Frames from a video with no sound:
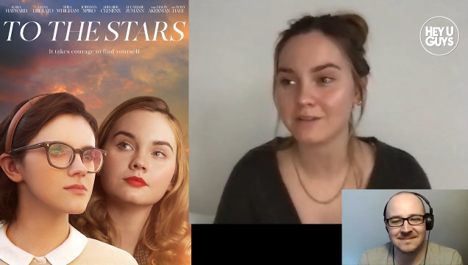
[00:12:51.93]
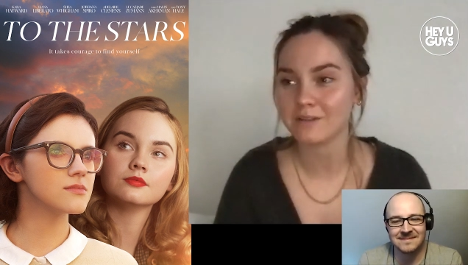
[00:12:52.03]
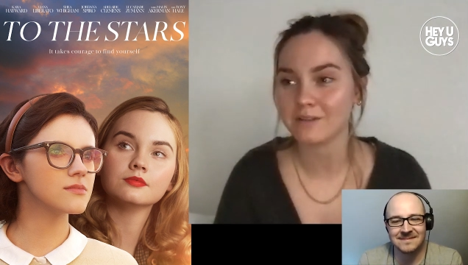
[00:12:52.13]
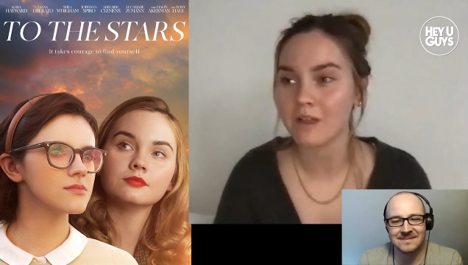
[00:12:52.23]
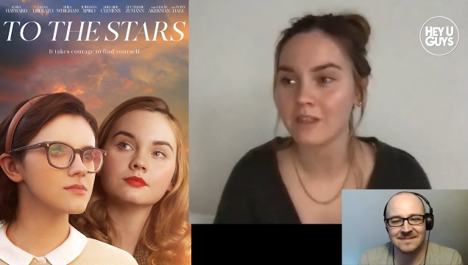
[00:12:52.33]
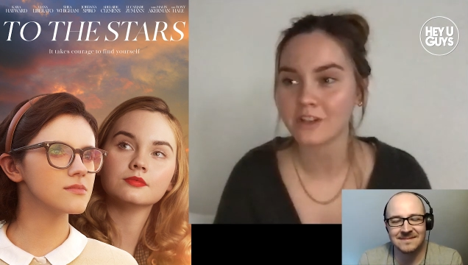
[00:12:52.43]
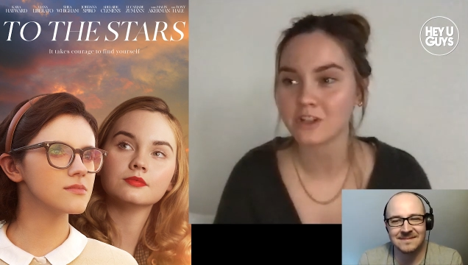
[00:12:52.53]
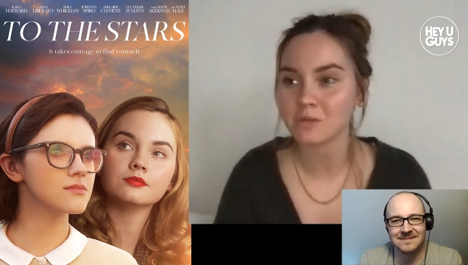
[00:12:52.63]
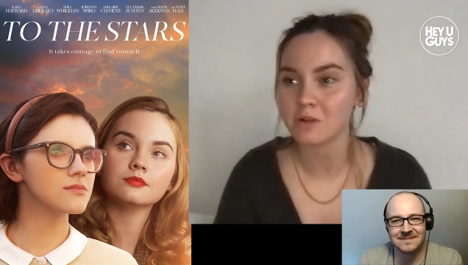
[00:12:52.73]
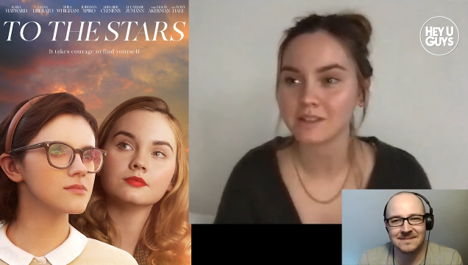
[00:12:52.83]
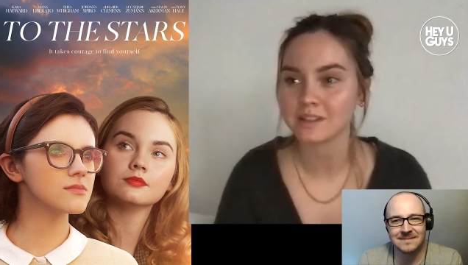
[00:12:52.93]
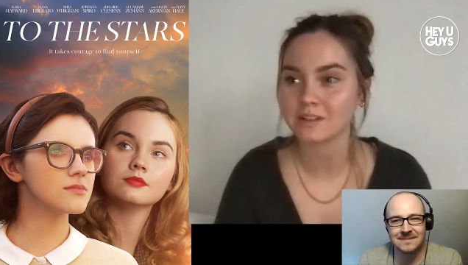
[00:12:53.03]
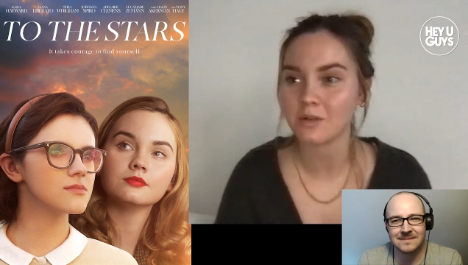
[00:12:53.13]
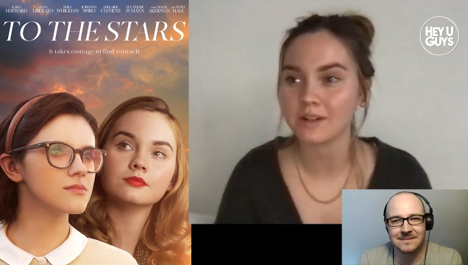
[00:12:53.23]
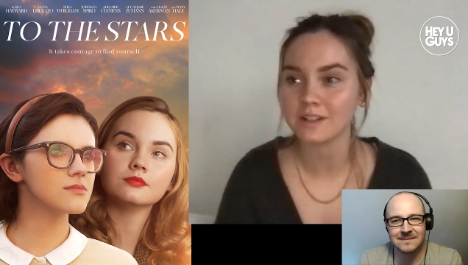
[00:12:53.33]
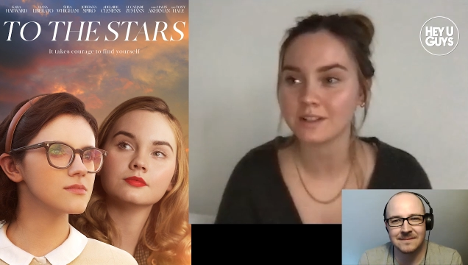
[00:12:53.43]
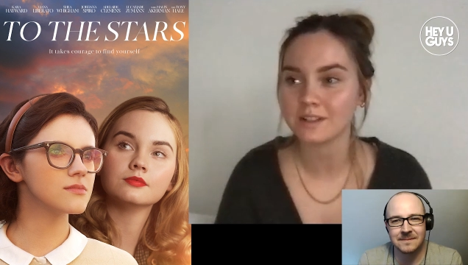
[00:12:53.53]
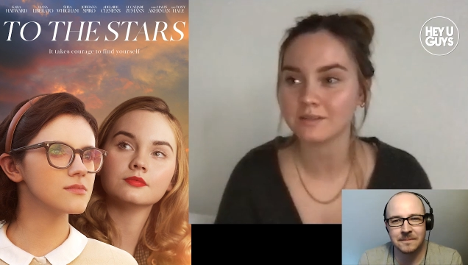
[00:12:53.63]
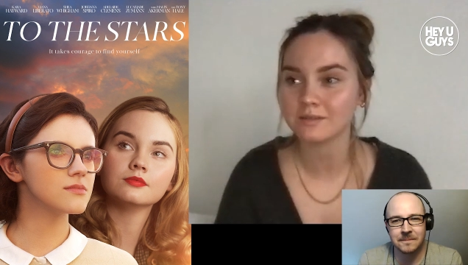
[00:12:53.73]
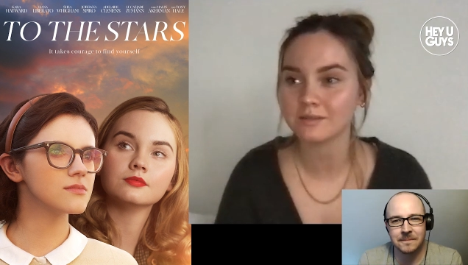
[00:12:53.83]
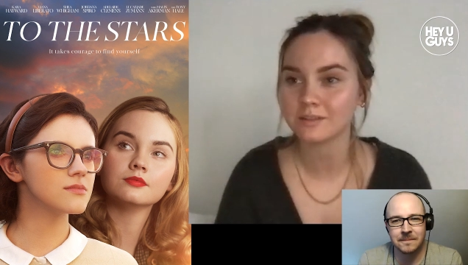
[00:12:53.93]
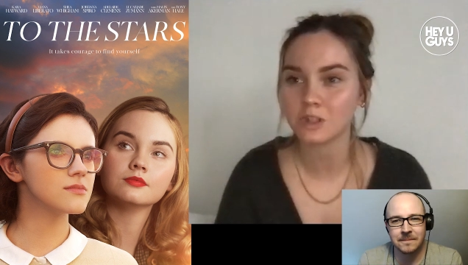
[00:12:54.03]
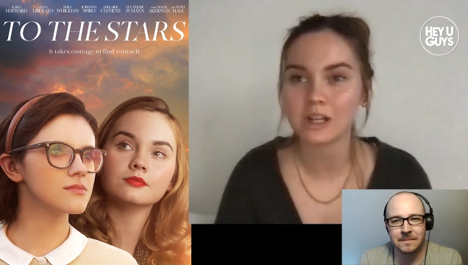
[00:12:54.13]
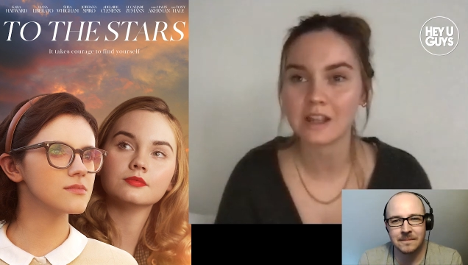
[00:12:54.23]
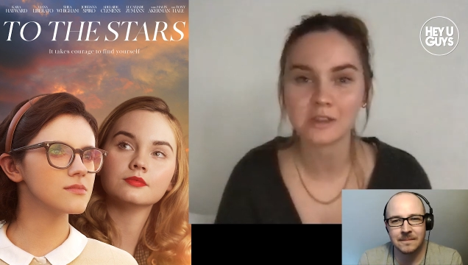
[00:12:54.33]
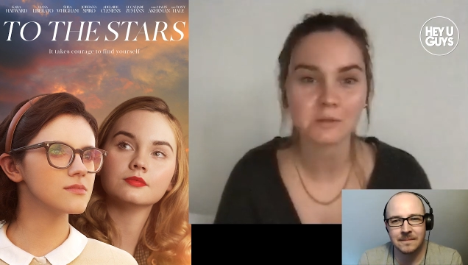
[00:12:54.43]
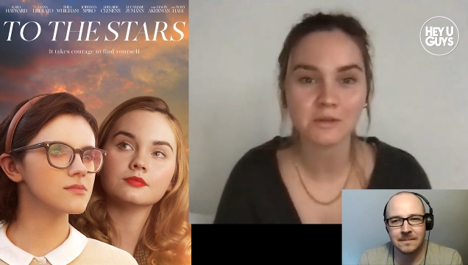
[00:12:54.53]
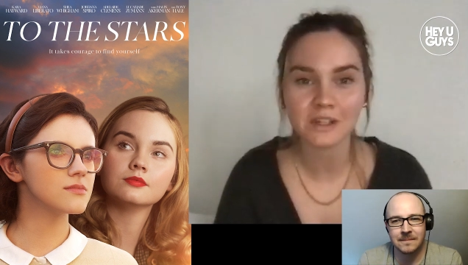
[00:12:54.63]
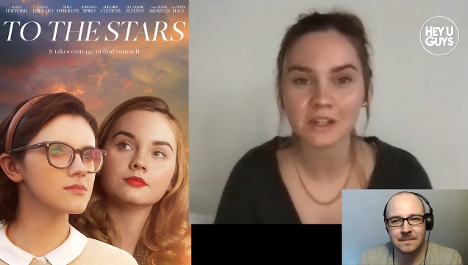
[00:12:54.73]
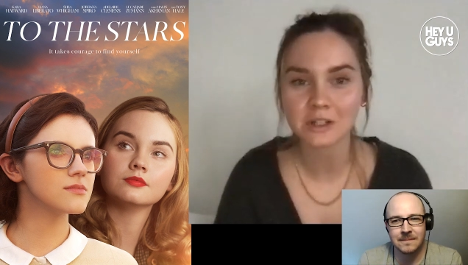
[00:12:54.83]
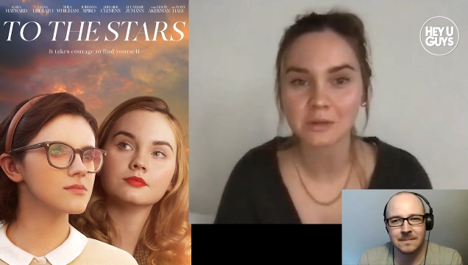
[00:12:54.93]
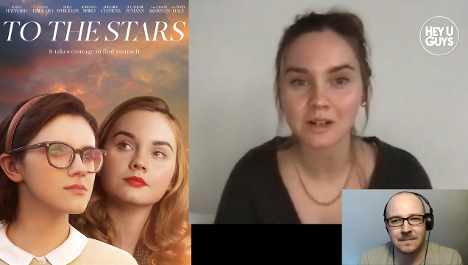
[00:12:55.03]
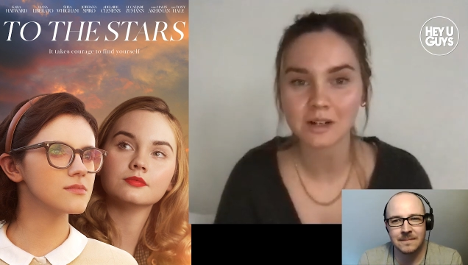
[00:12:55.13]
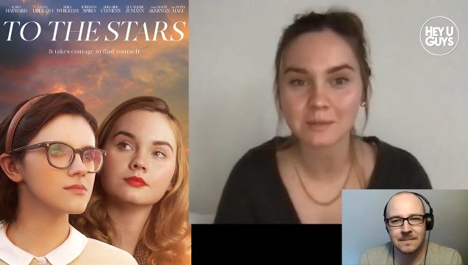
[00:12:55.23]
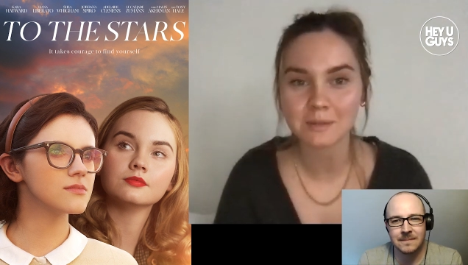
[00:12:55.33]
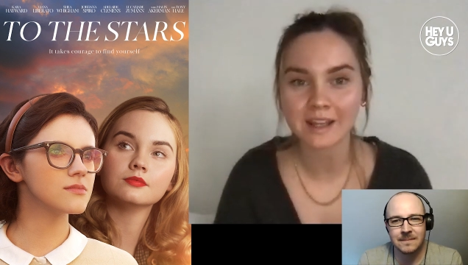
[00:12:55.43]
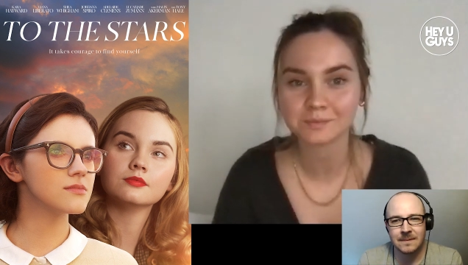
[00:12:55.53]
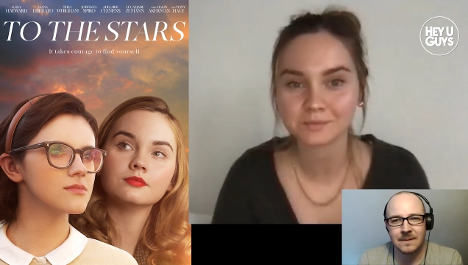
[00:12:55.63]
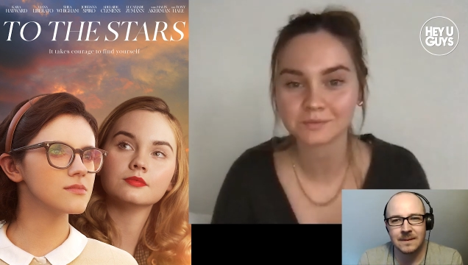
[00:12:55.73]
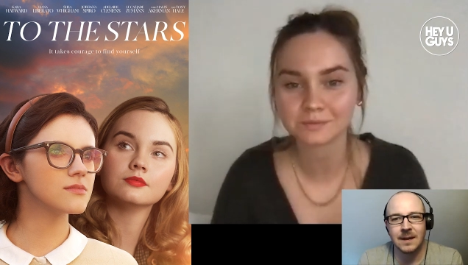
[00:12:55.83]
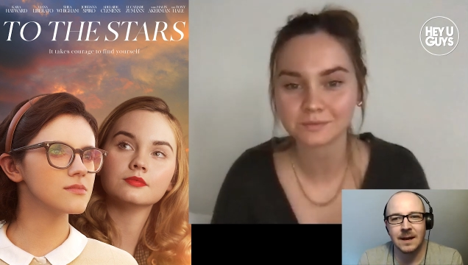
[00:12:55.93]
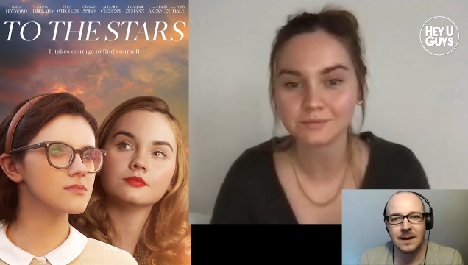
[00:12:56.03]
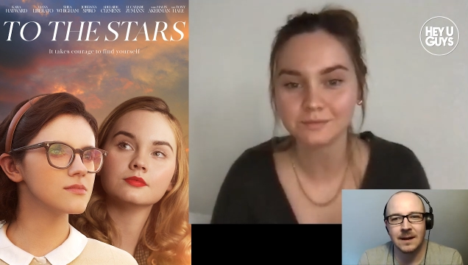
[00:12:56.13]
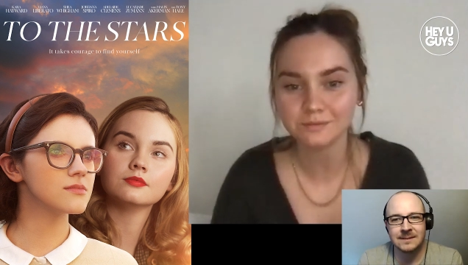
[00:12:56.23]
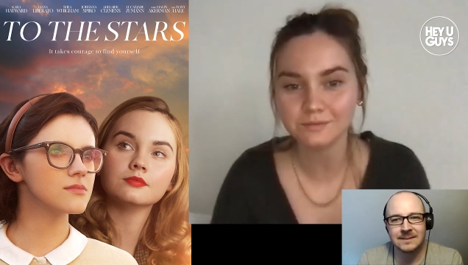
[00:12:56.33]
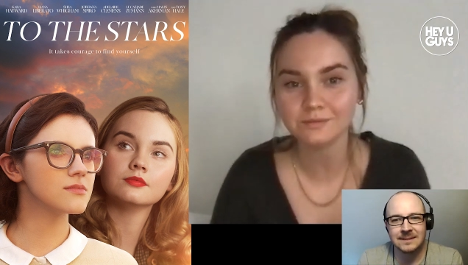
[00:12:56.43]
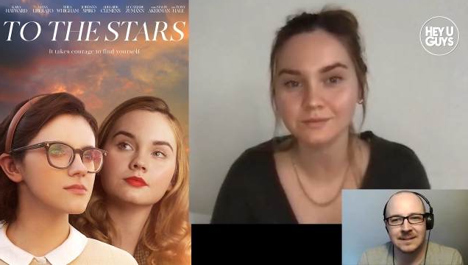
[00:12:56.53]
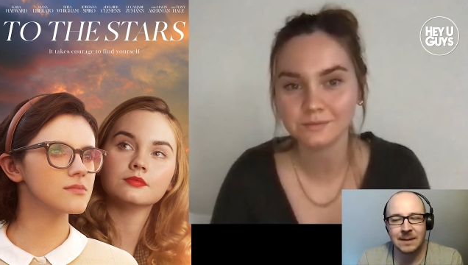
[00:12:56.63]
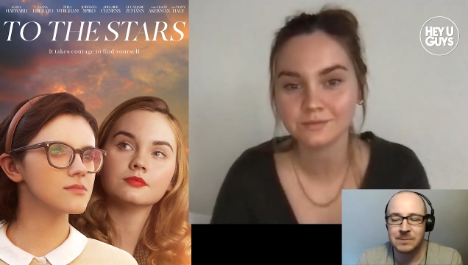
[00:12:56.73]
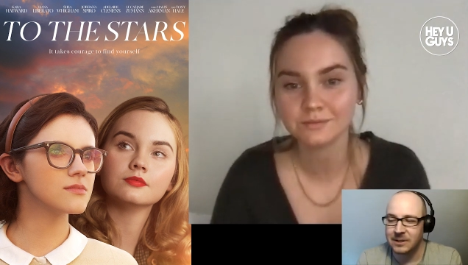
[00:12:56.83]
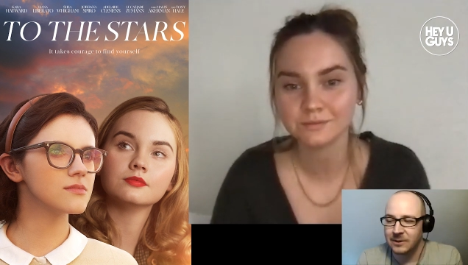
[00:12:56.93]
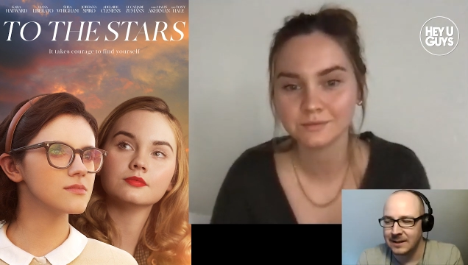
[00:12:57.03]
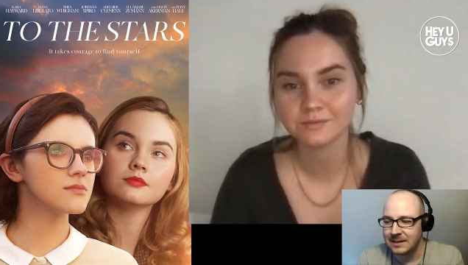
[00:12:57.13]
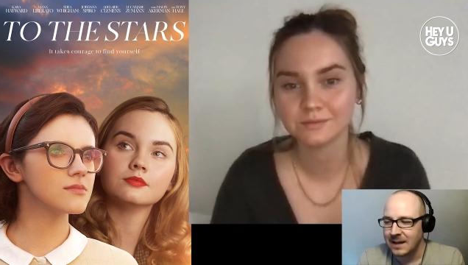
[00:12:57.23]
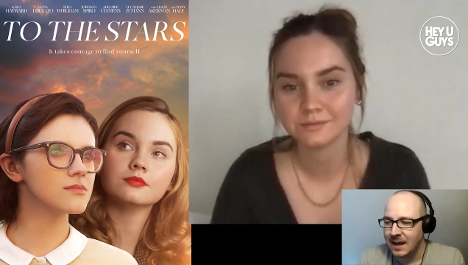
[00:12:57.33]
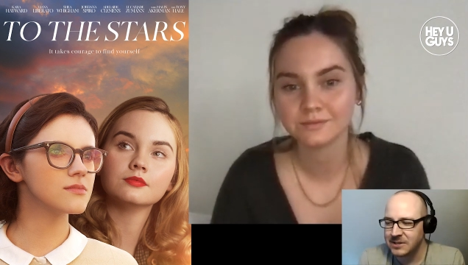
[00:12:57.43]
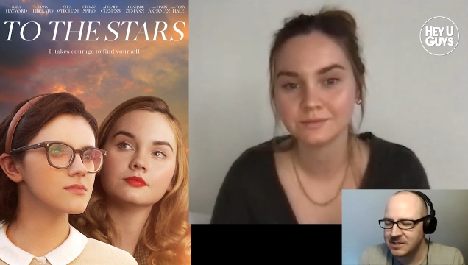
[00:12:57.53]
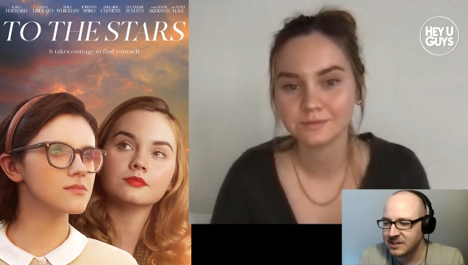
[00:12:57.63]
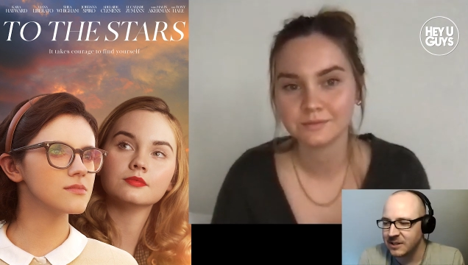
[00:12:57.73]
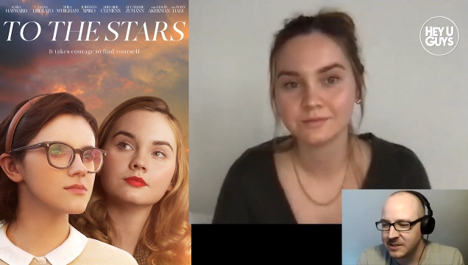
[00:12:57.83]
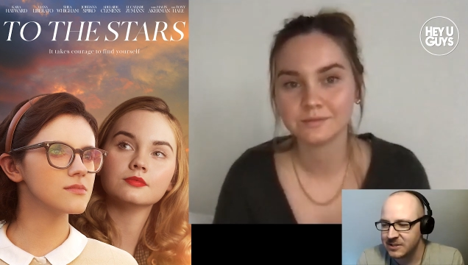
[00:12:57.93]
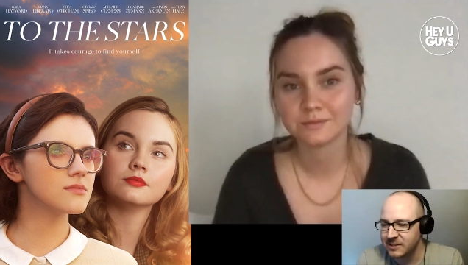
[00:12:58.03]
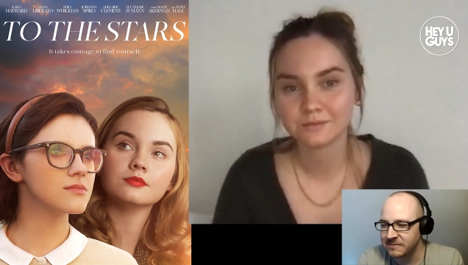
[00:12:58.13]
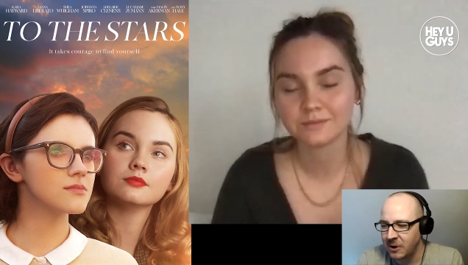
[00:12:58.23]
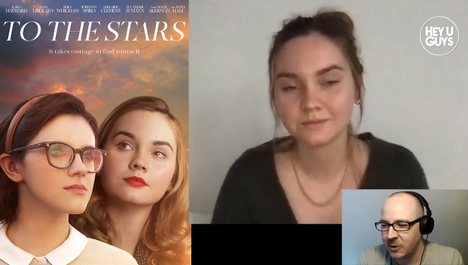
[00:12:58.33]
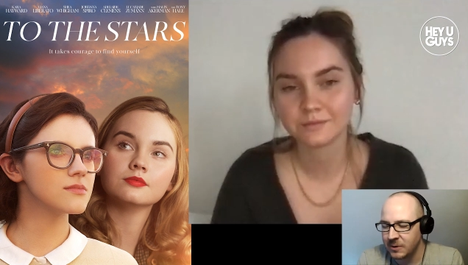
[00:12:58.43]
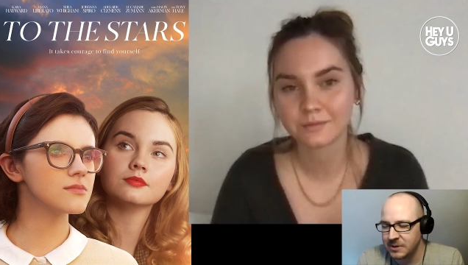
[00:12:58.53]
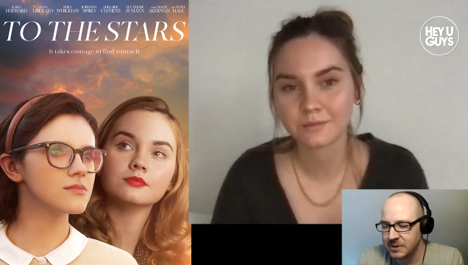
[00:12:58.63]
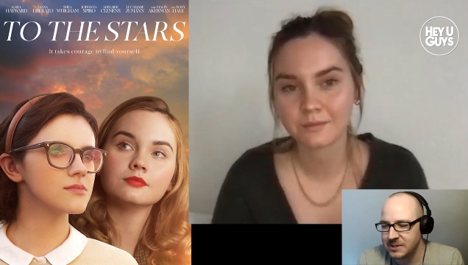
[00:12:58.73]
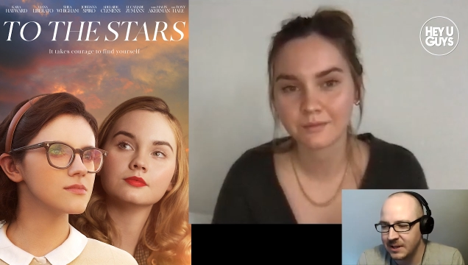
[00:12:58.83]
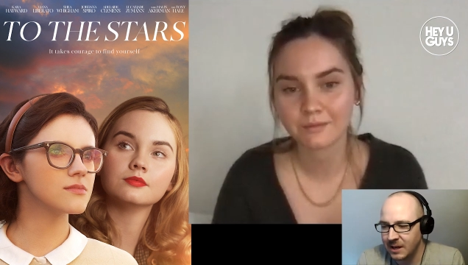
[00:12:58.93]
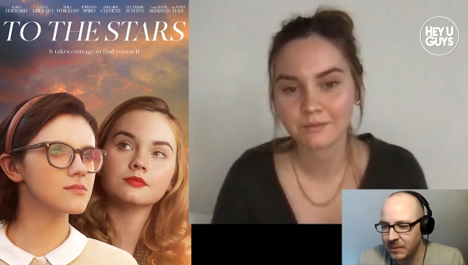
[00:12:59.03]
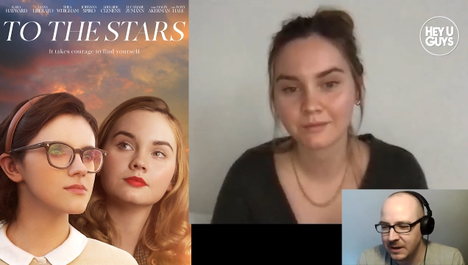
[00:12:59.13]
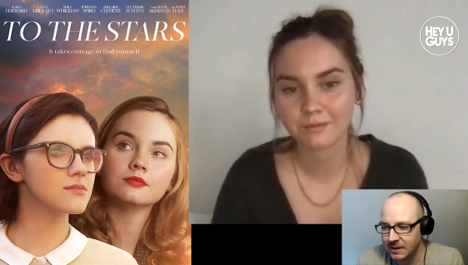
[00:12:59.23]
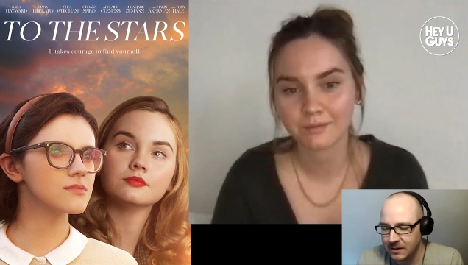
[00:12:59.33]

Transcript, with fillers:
Speaker 1: moment that she wasn't going to create the movie that she wanted to make.
Speaker 2: Yeah, Absolutely. Uh, just as a just as a final question, then I mean,